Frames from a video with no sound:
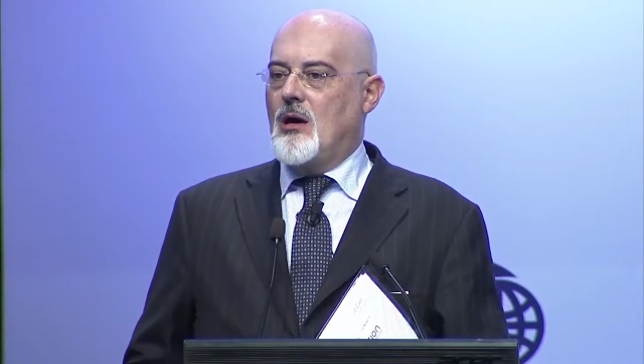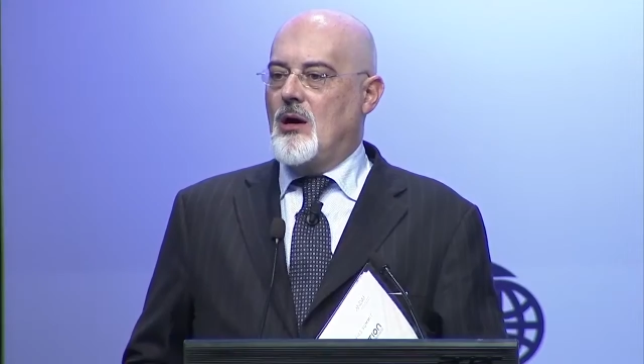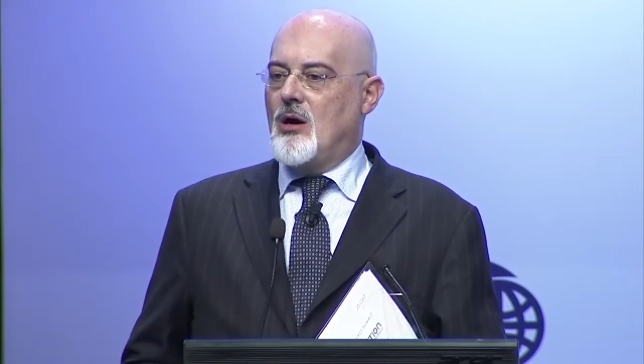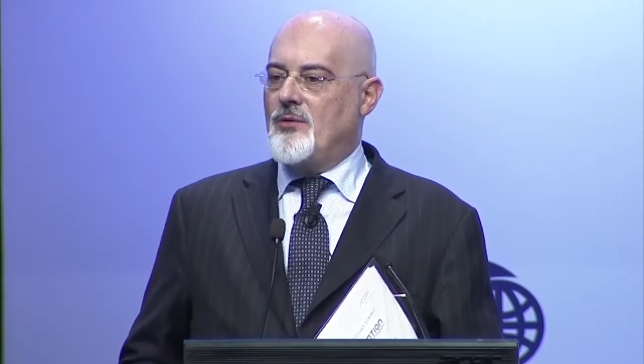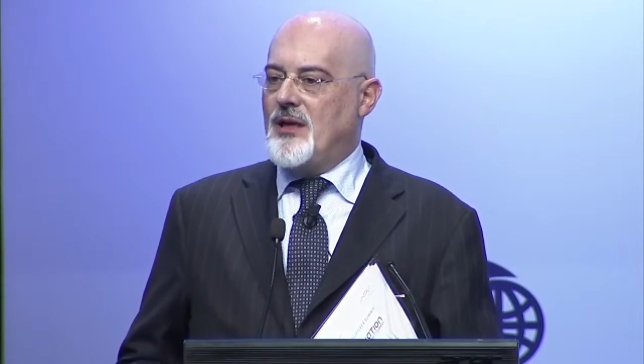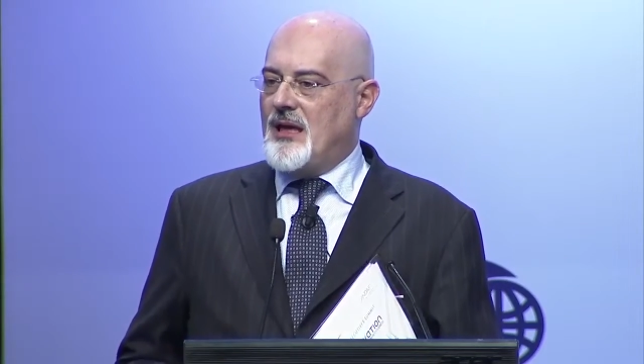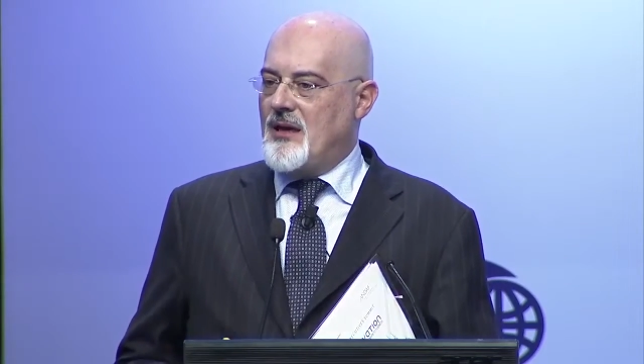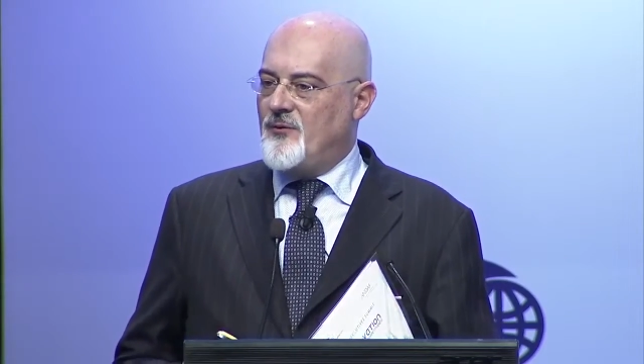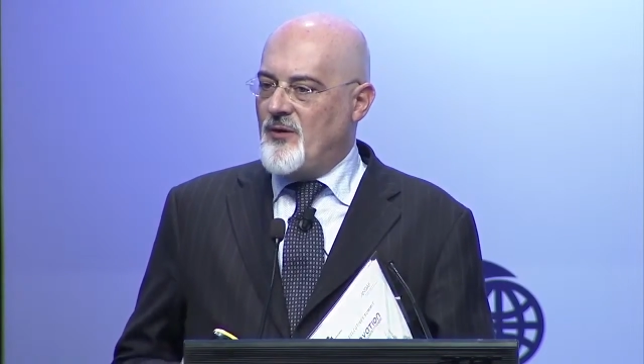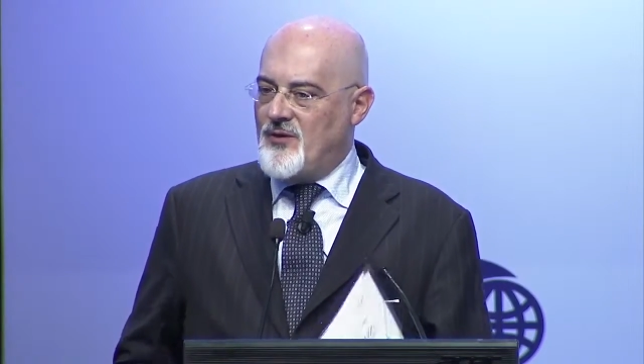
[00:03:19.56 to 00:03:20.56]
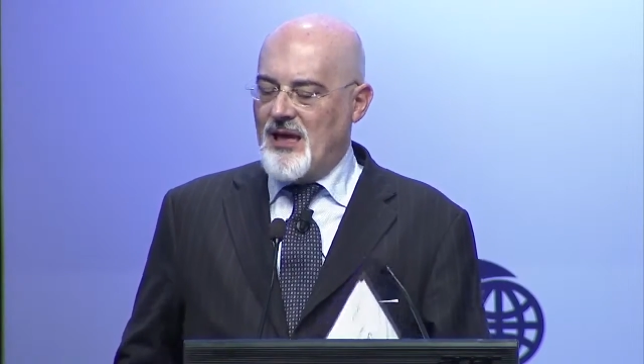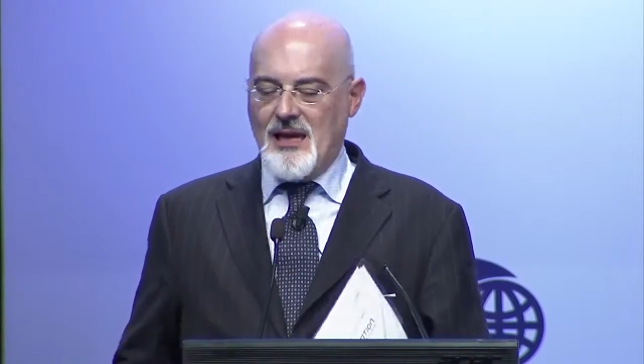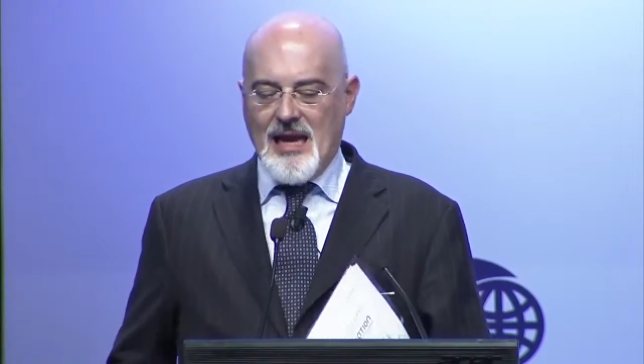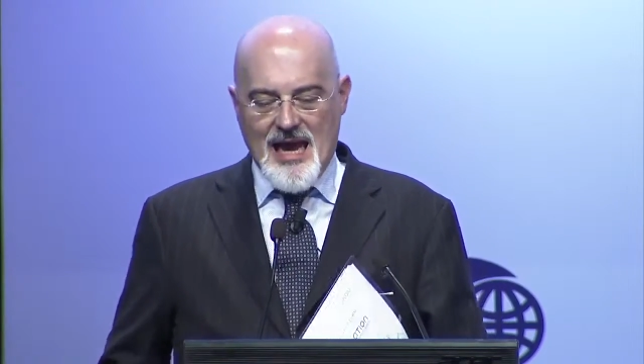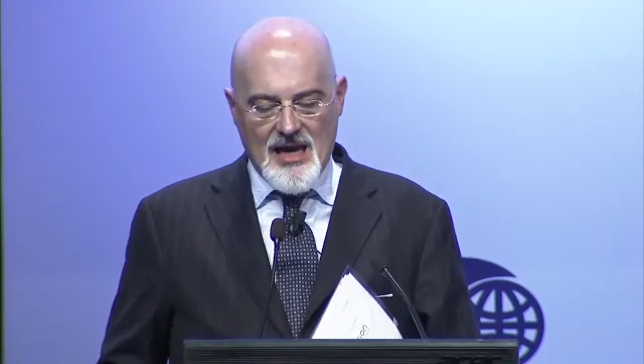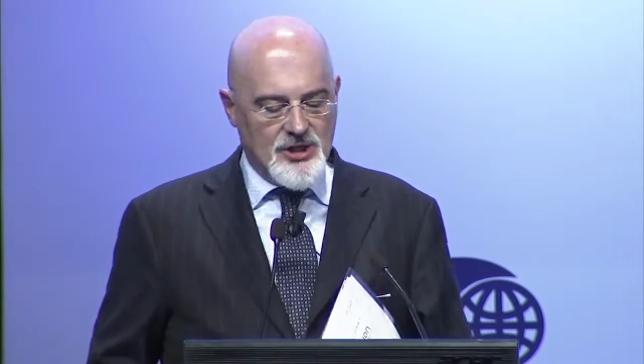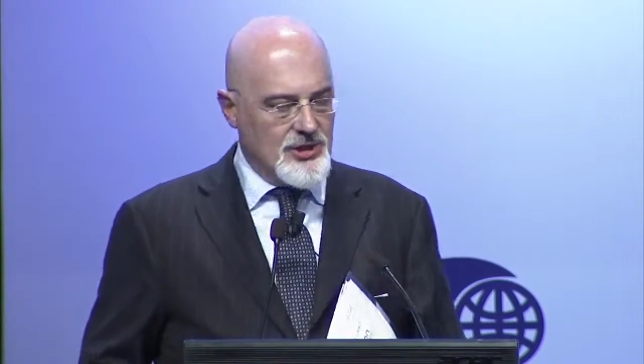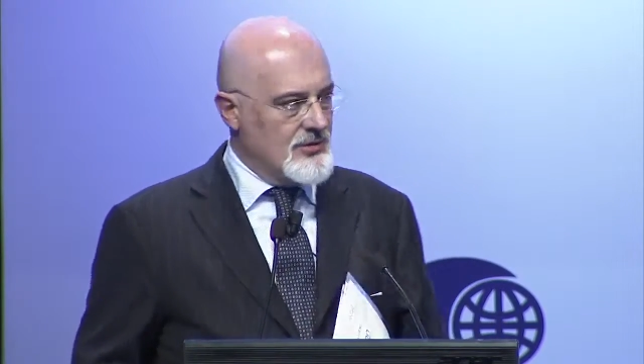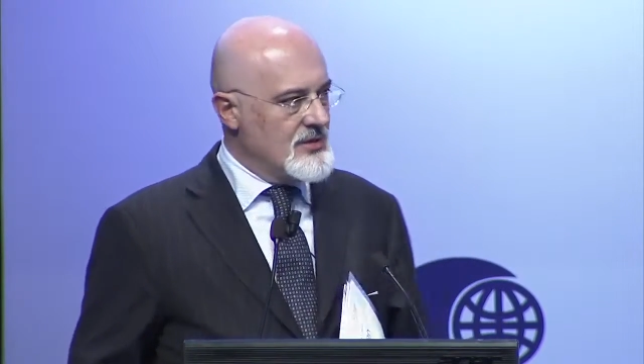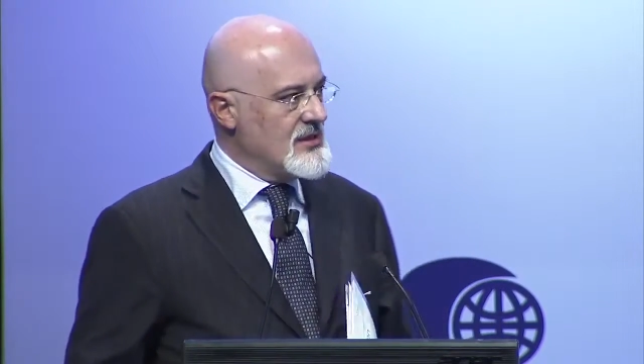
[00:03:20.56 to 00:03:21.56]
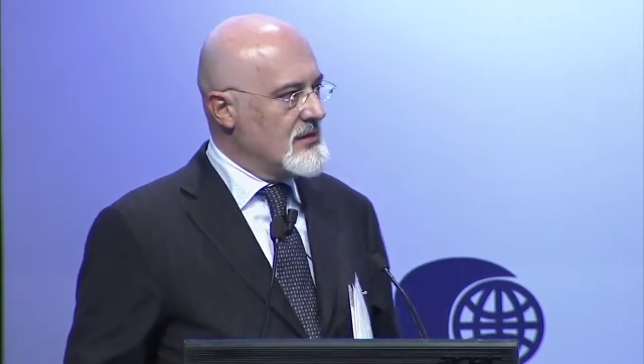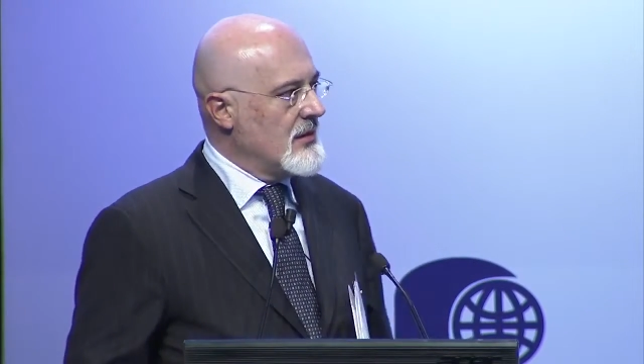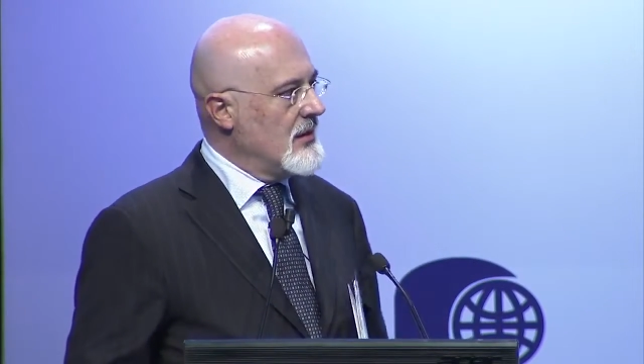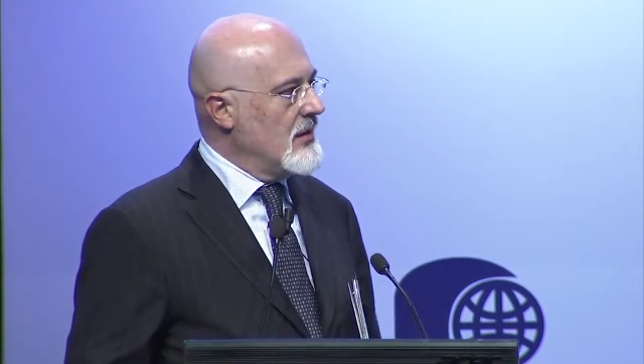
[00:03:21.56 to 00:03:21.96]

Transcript: of the 15 actions